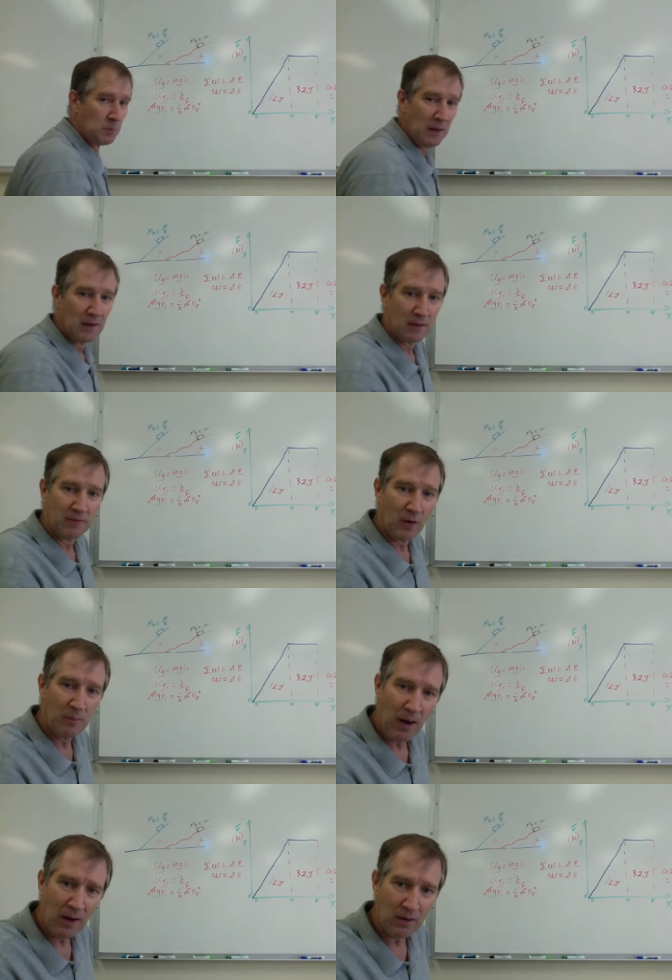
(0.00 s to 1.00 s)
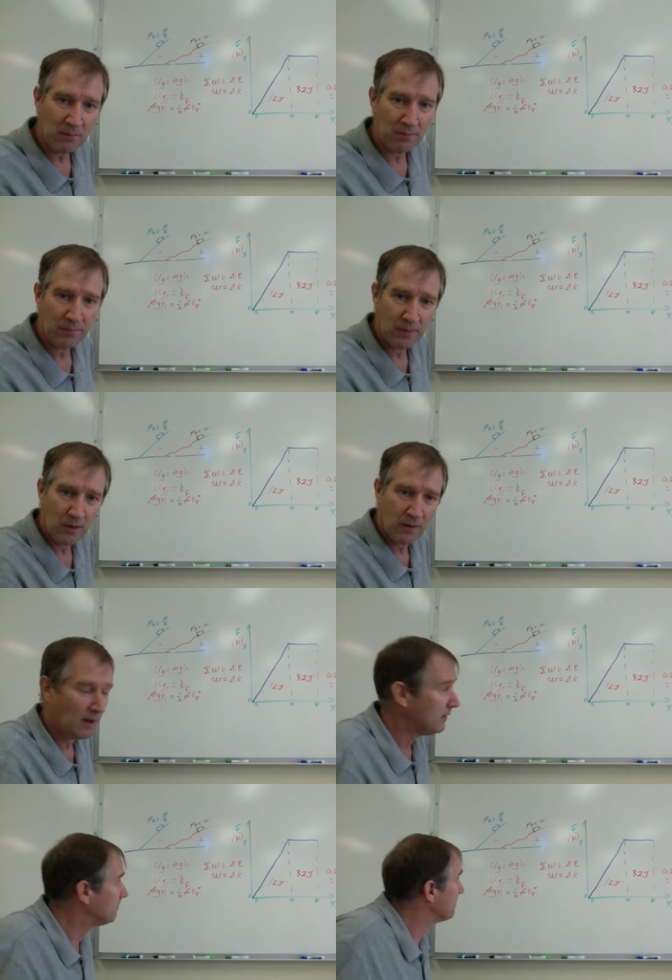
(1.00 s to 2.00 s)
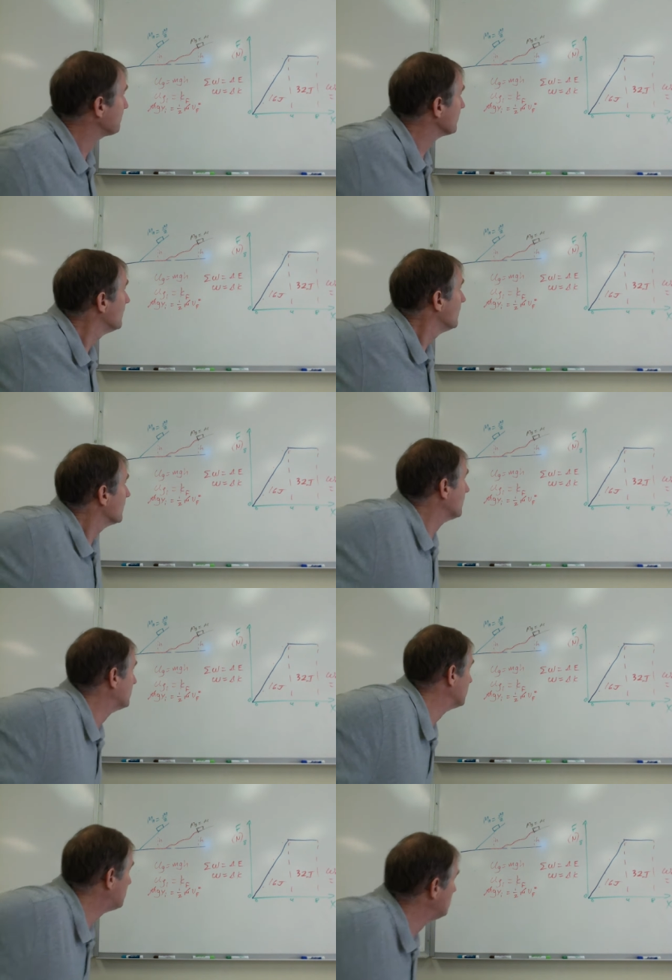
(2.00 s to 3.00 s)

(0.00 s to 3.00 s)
speed at the very bottom, okay? Because it's